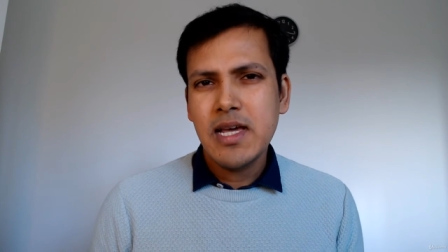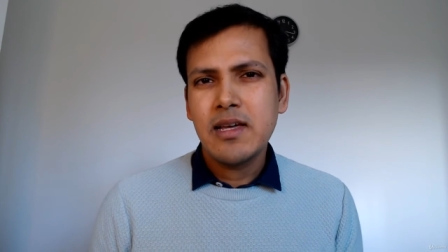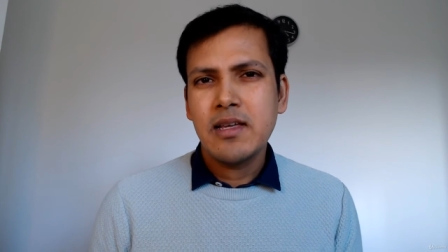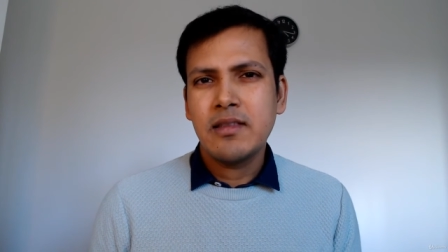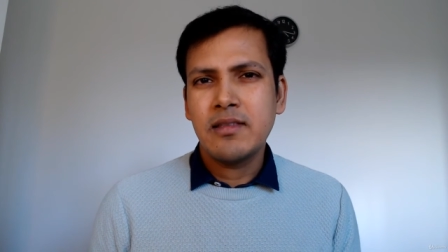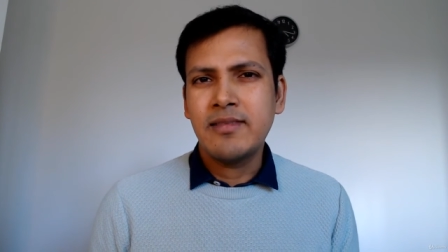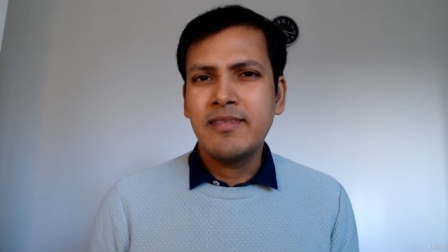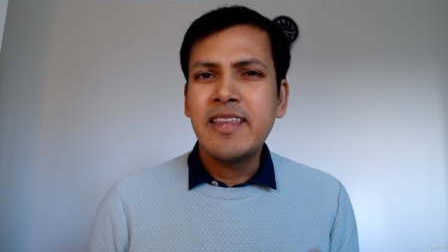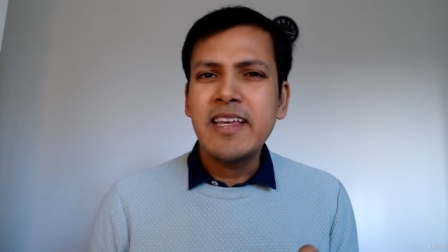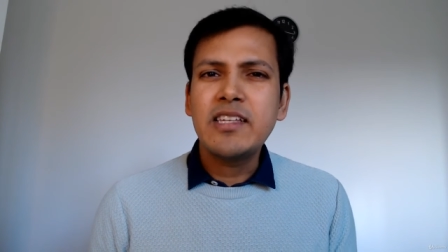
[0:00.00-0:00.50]

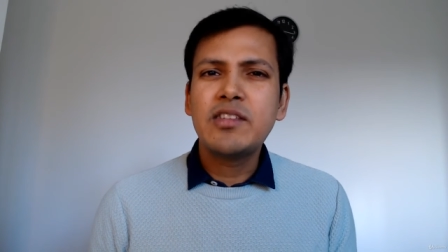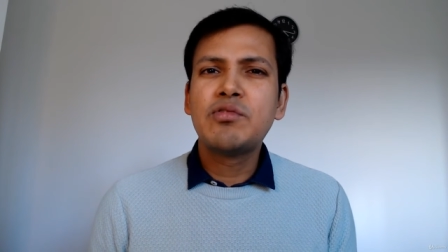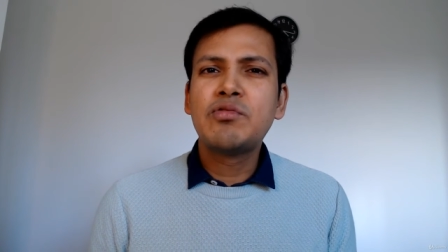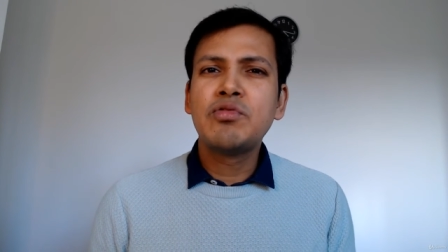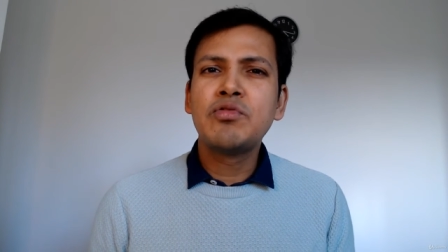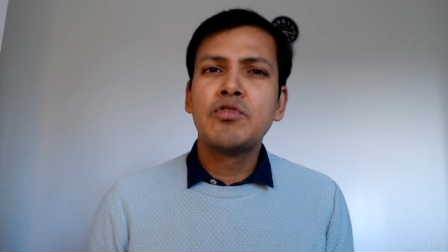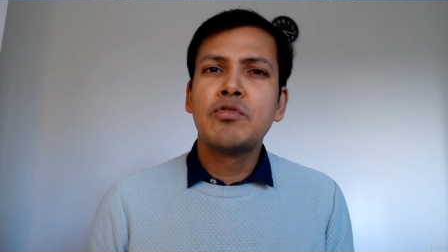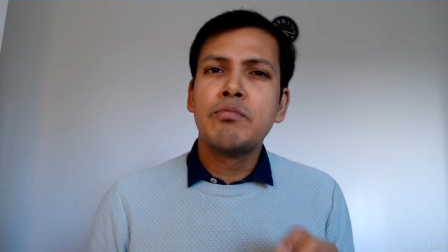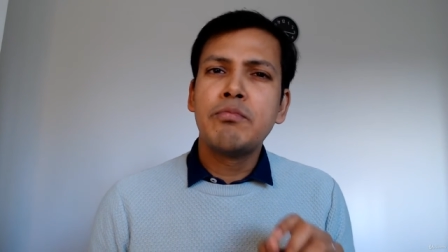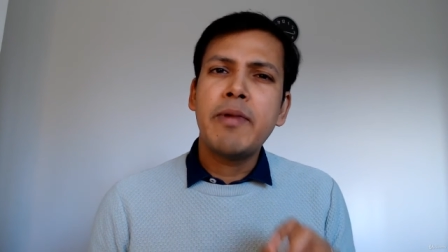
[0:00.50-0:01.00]
this
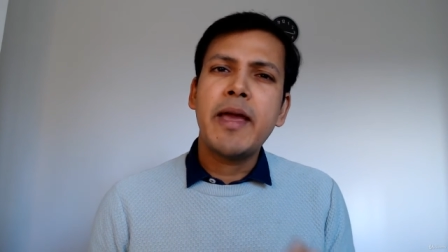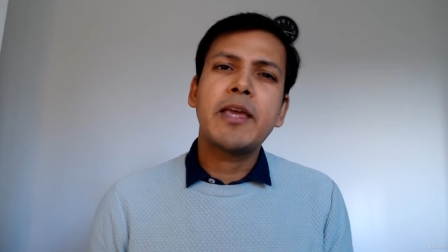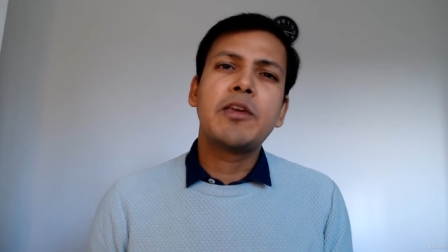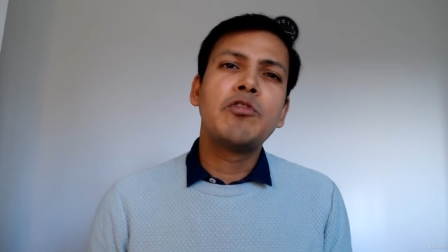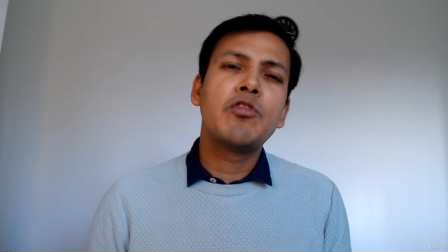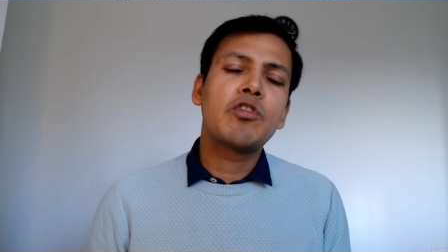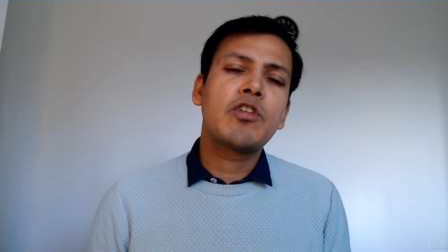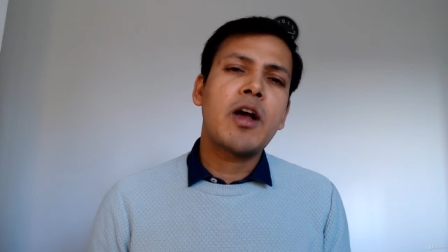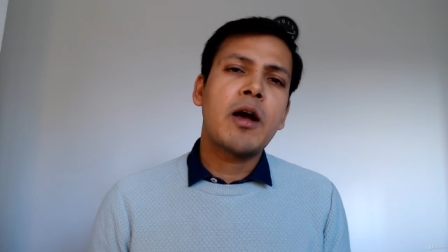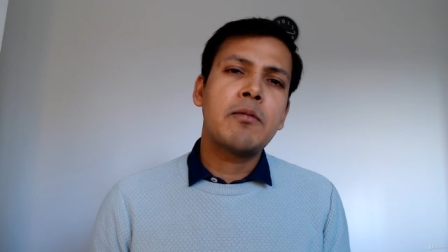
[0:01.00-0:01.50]
should make
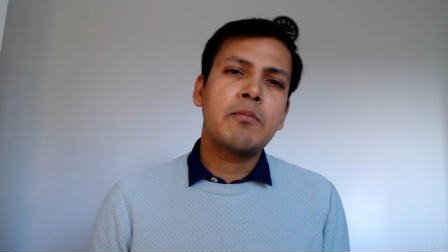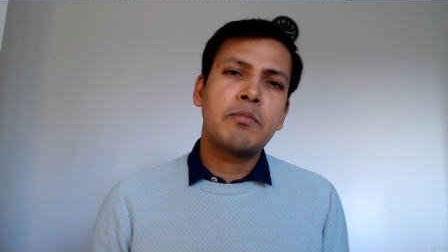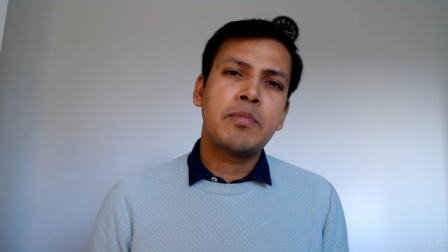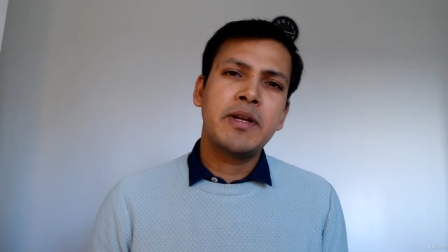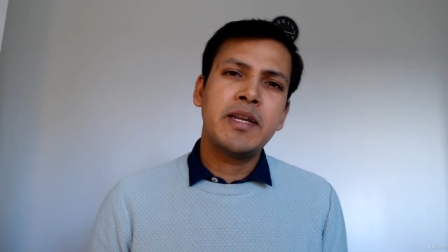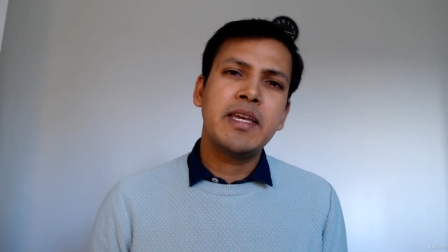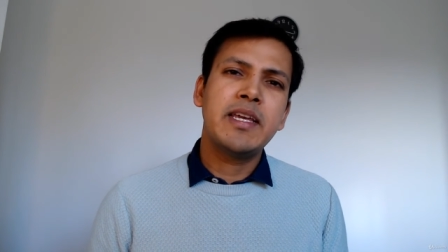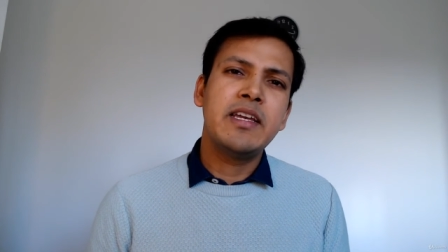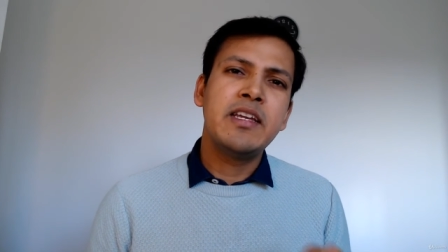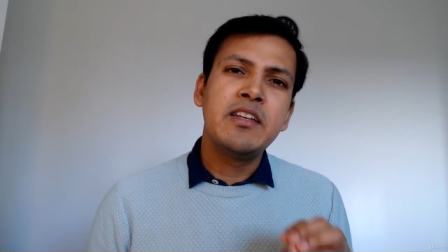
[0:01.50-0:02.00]
your
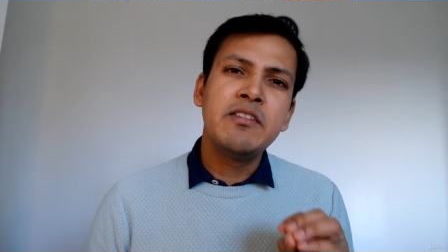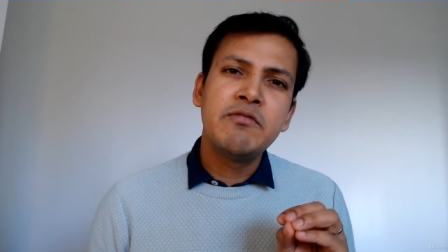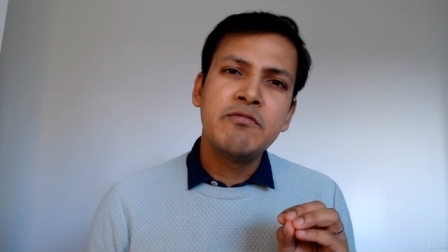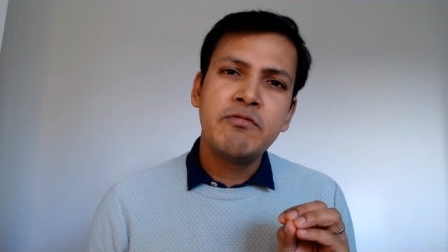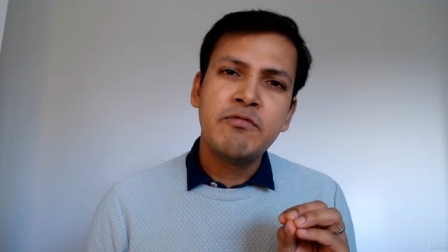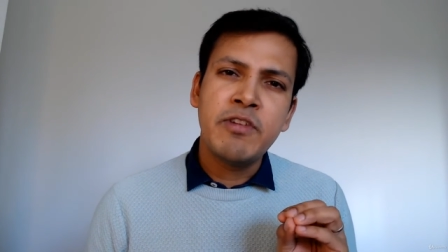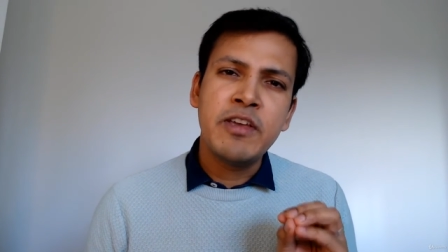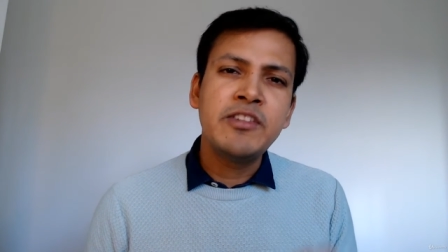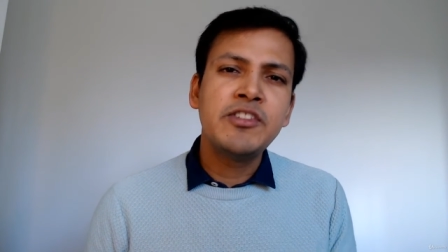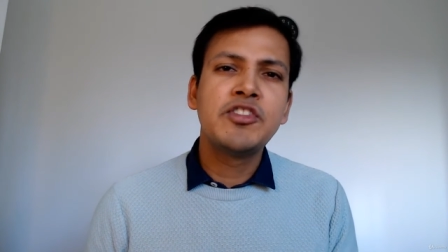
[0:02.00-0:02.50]
company
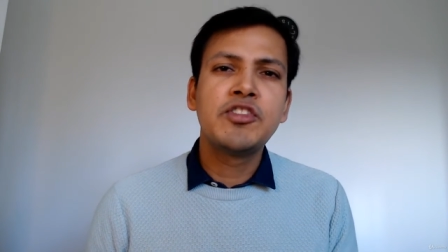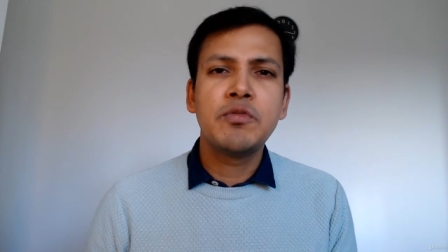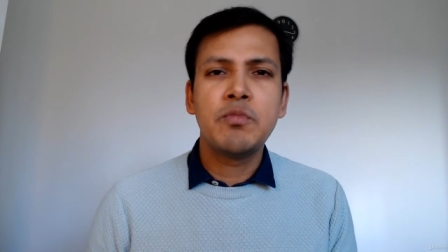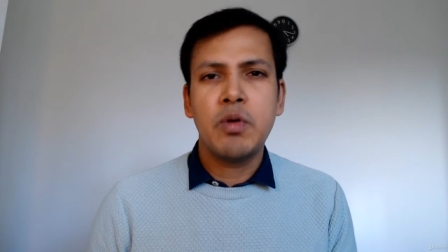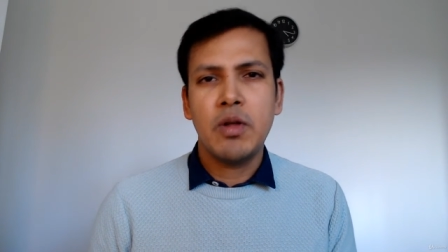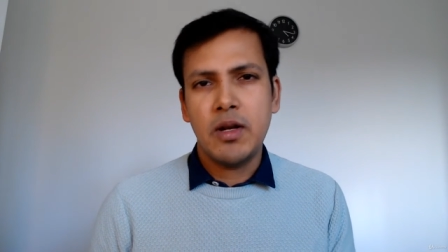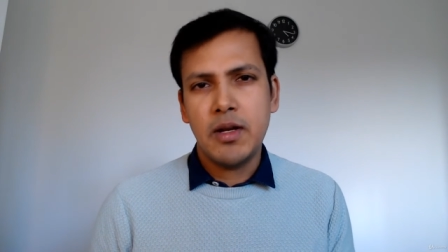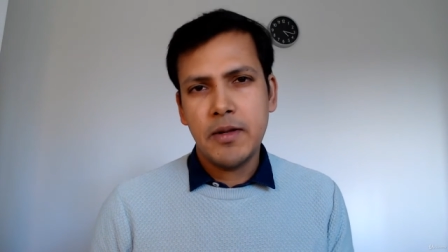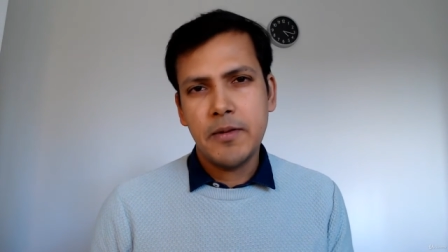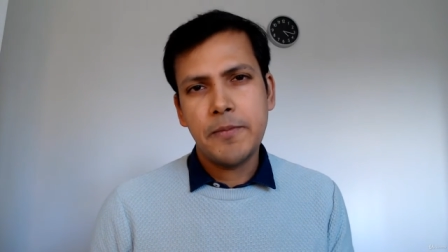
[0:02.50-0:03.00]

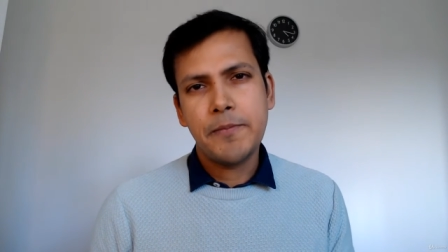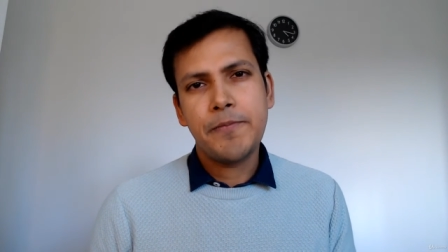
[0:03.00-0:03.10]
invincible.